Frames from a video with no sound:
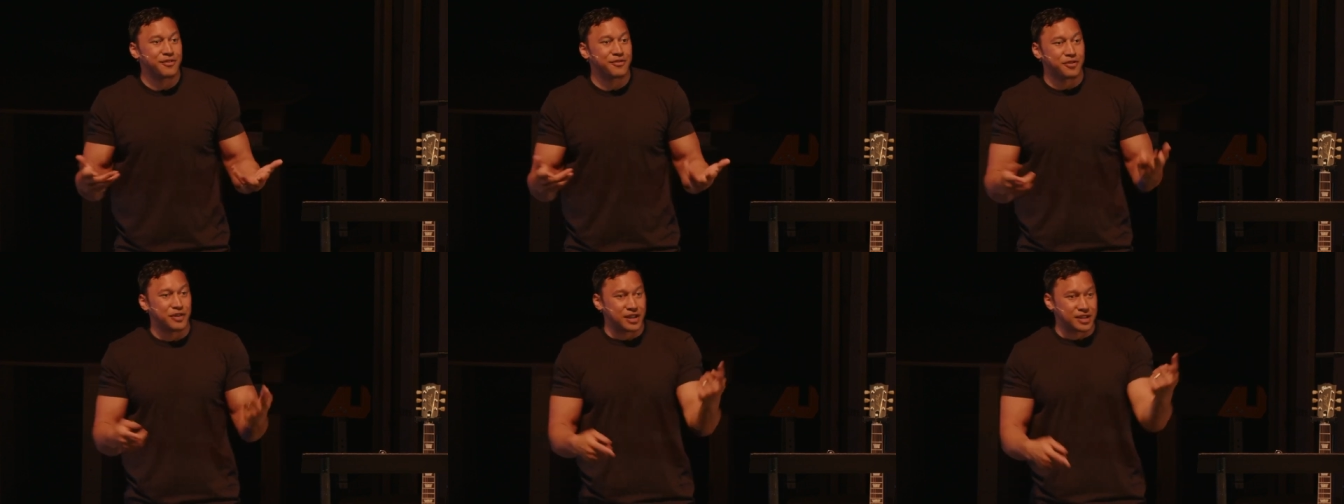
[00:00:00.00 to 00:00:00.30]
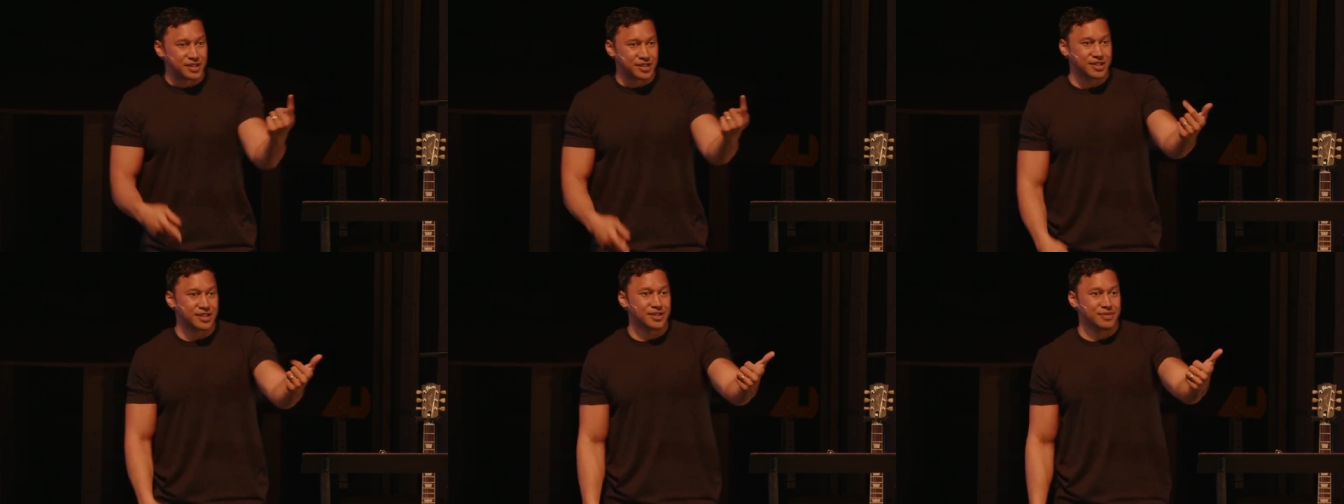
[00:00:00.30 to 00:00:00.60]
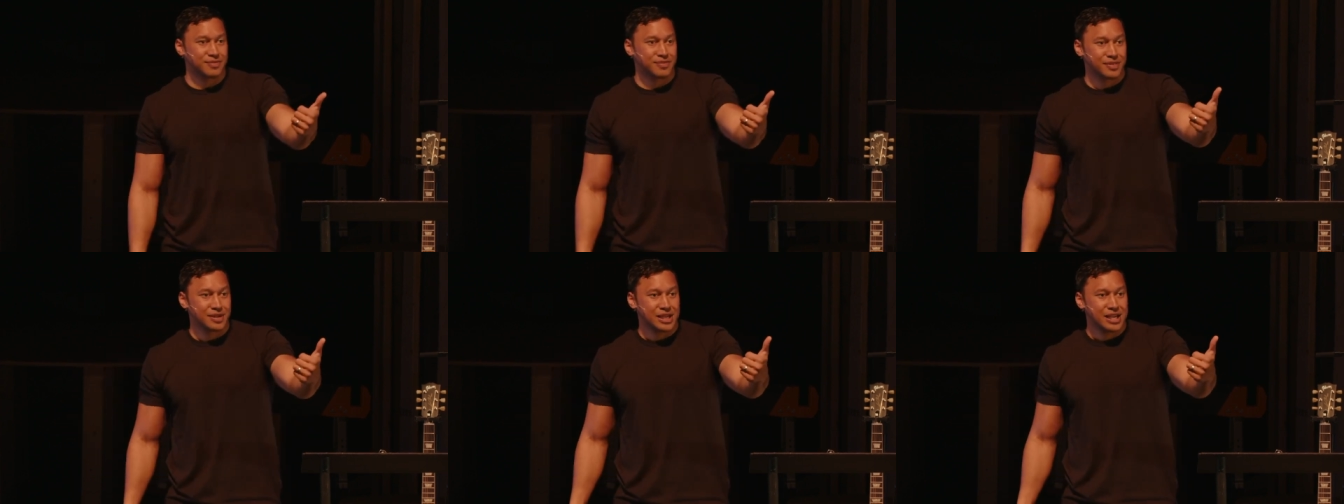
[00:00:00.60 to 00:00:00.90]

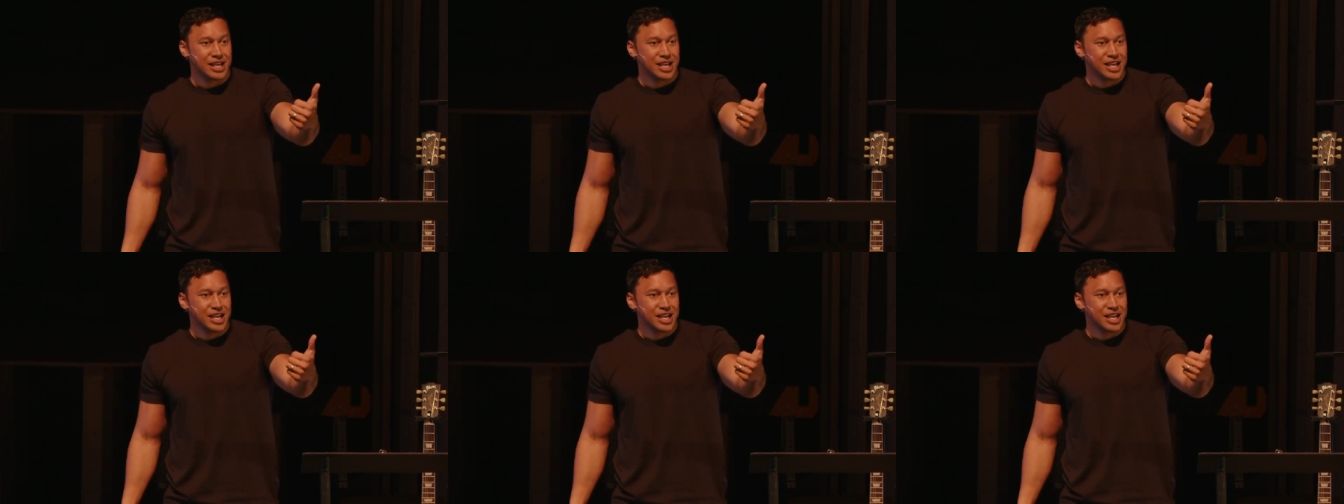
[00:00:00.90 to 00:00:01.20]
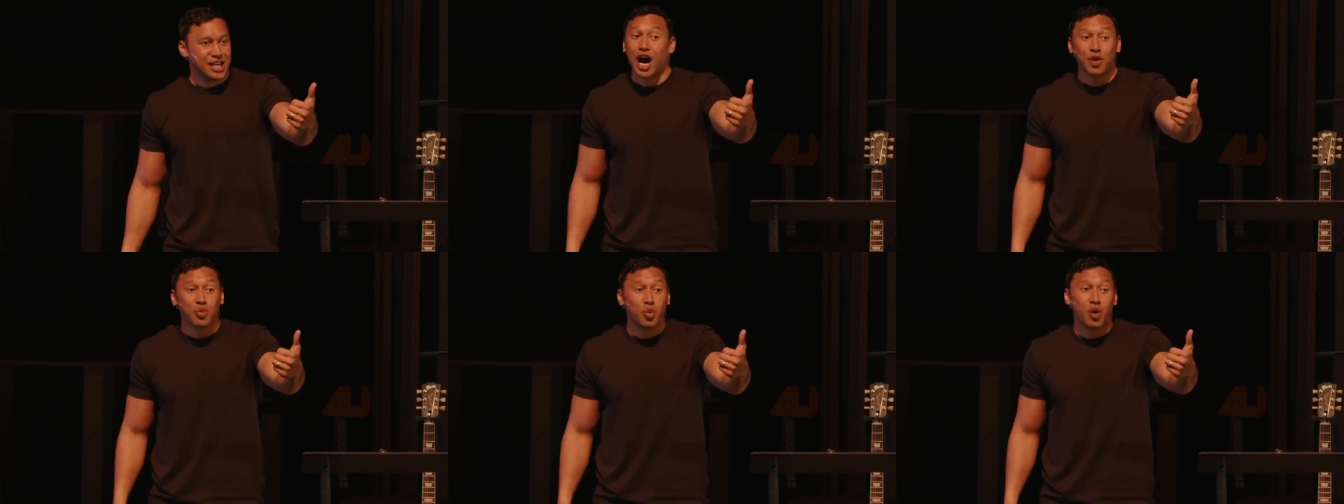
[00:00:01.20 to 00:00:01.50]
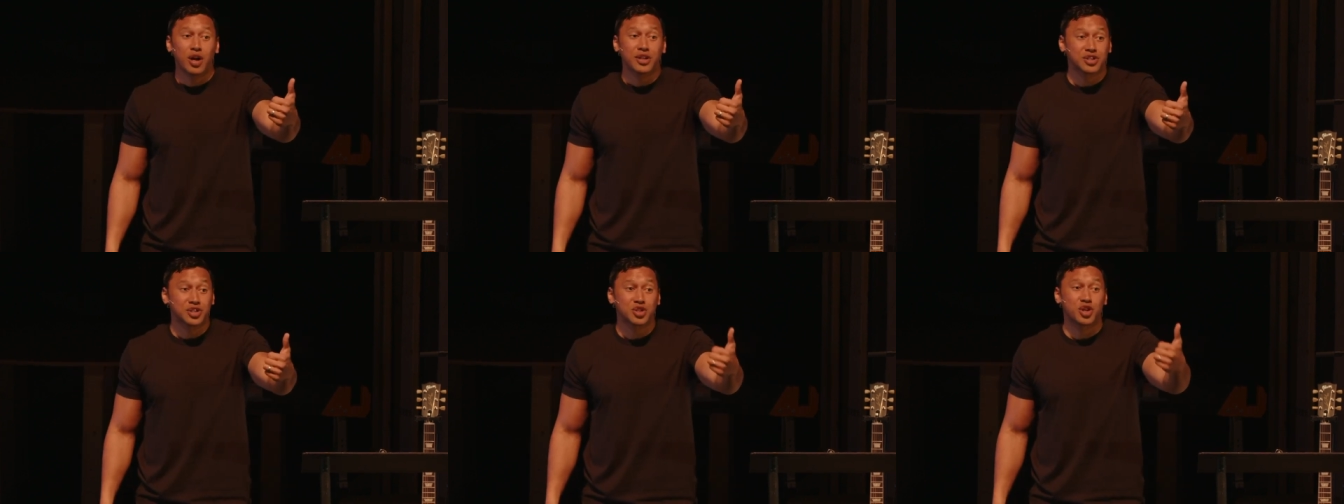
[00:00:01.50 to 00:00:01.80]
infants. God
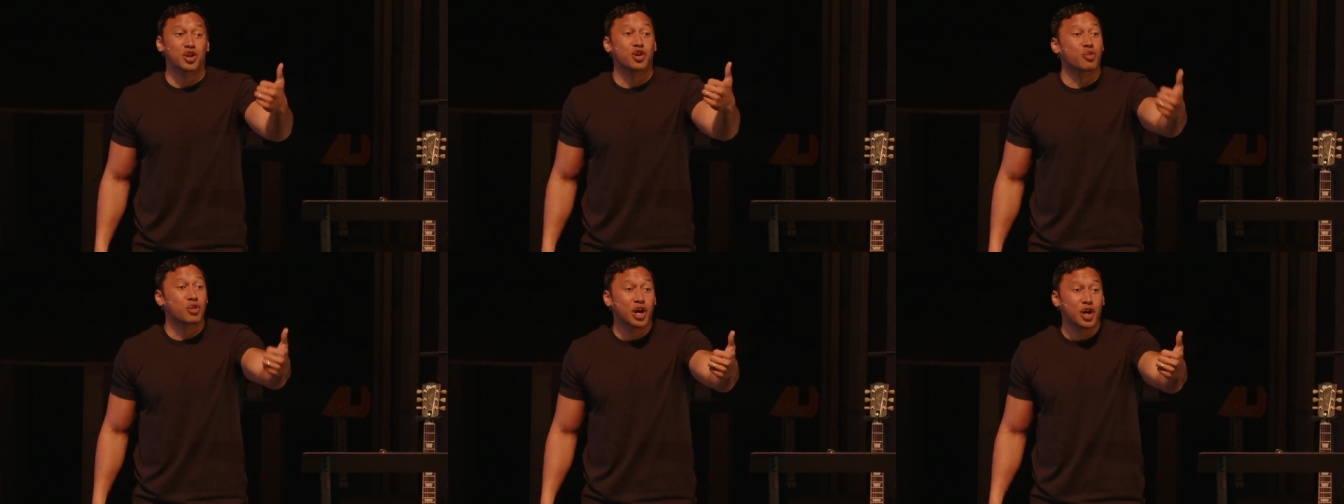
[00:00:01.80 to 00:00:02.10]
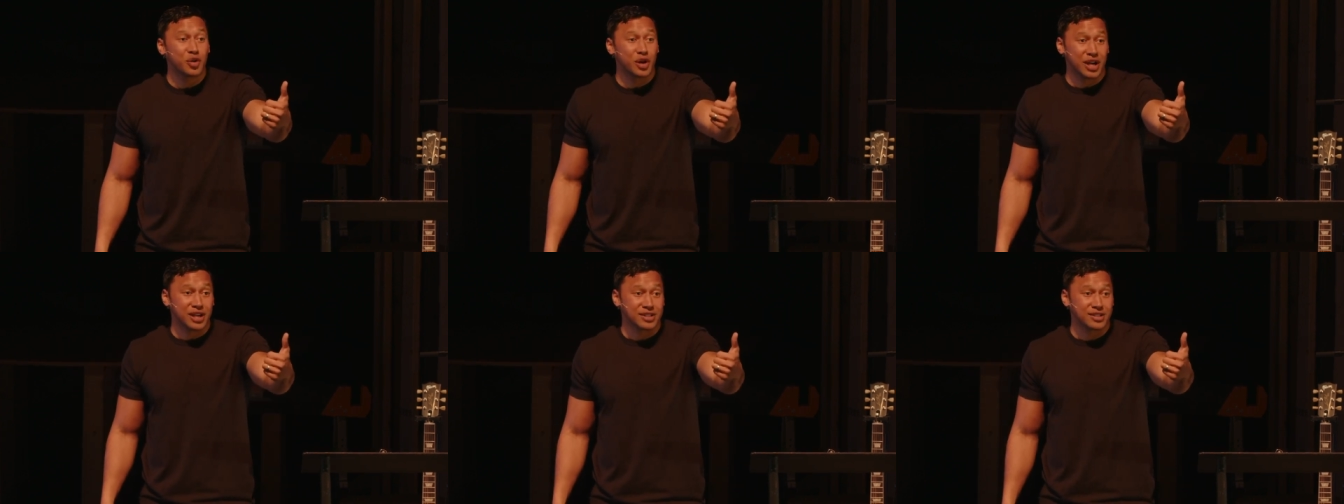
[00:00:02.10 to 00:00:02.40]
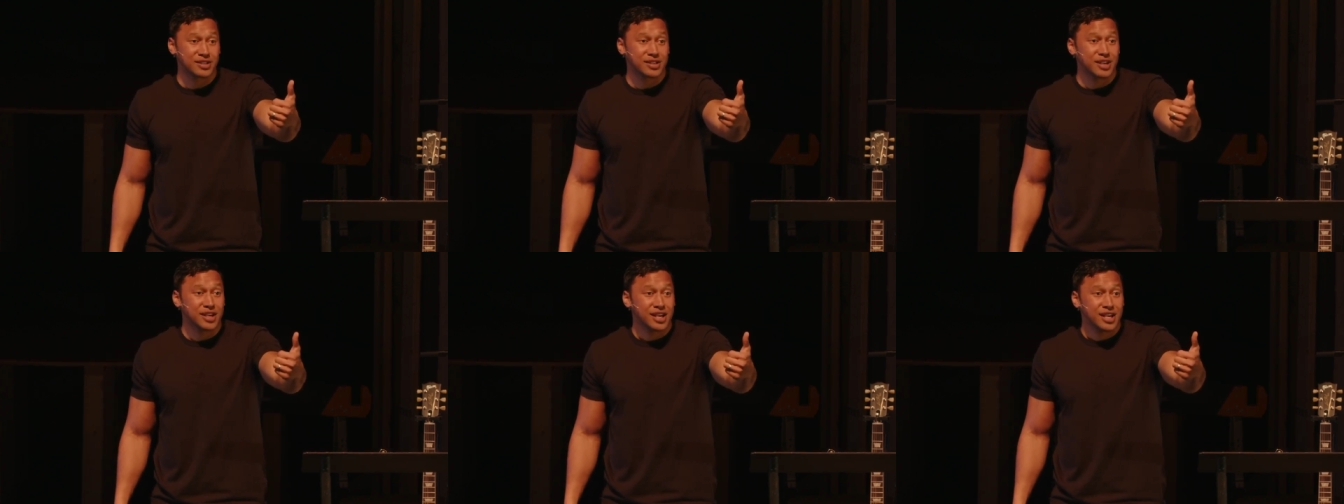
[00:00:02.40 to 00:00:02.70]
wants to grow
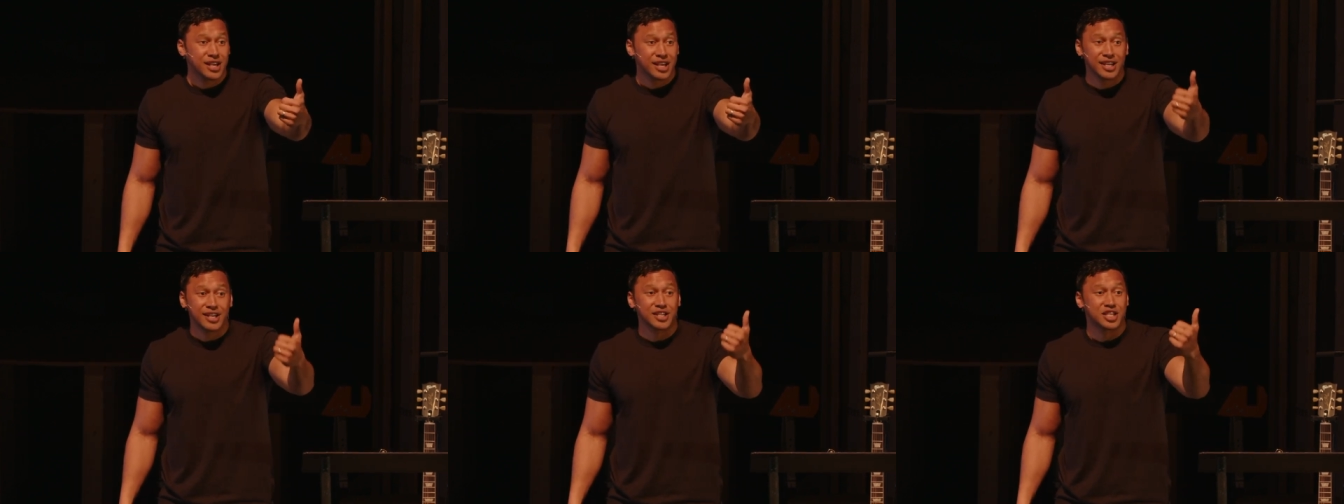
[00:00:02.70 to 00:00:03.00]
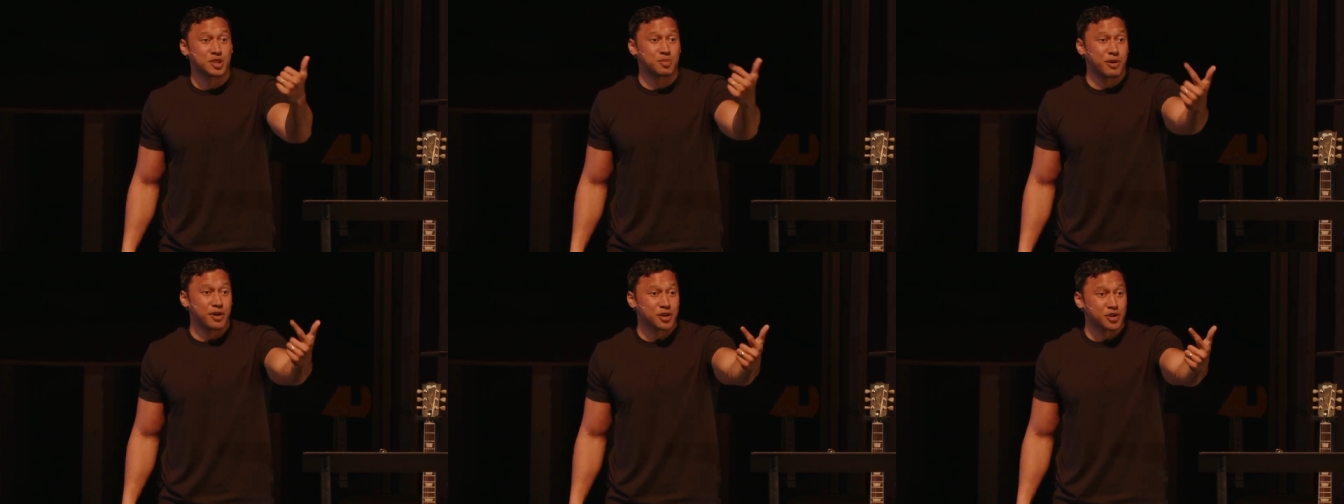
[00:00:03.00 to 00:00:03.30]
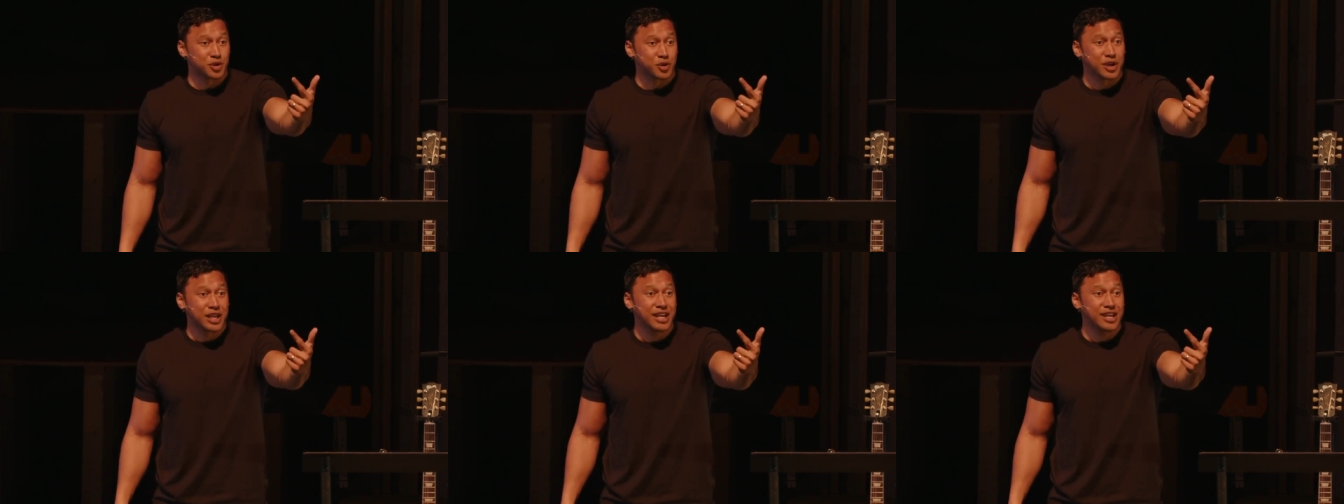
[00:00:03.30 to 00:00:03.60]
us into
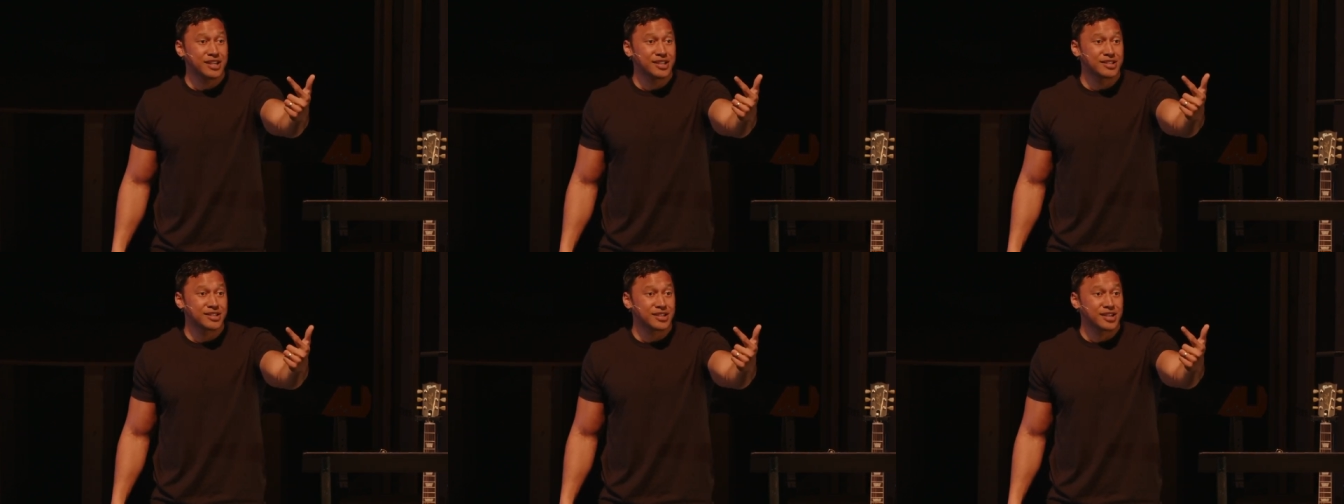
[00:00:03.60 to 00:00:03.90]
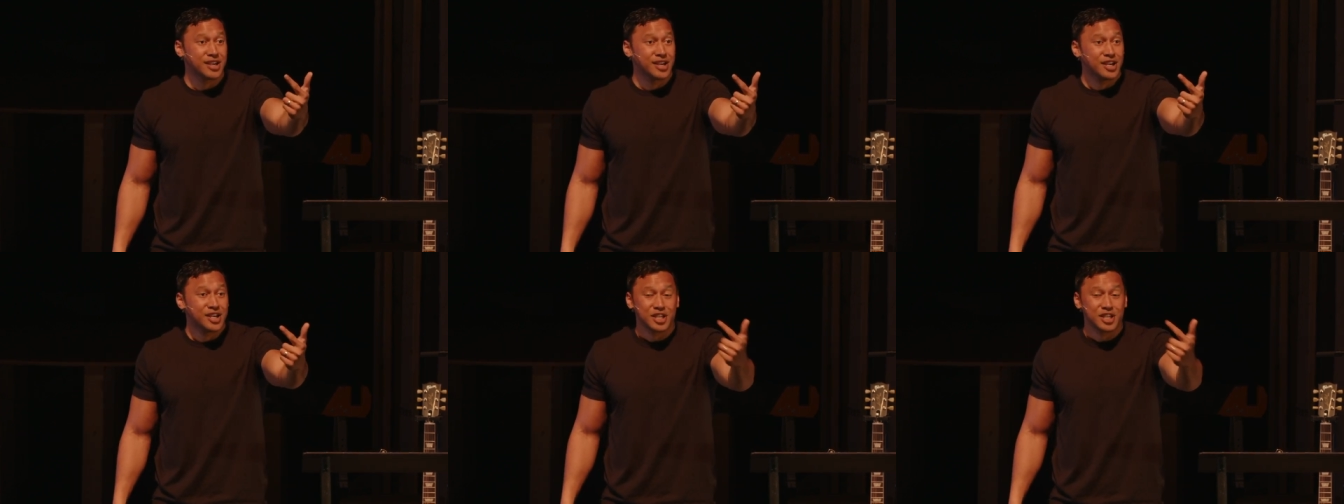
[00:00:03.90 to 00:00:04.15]
spiritual kids,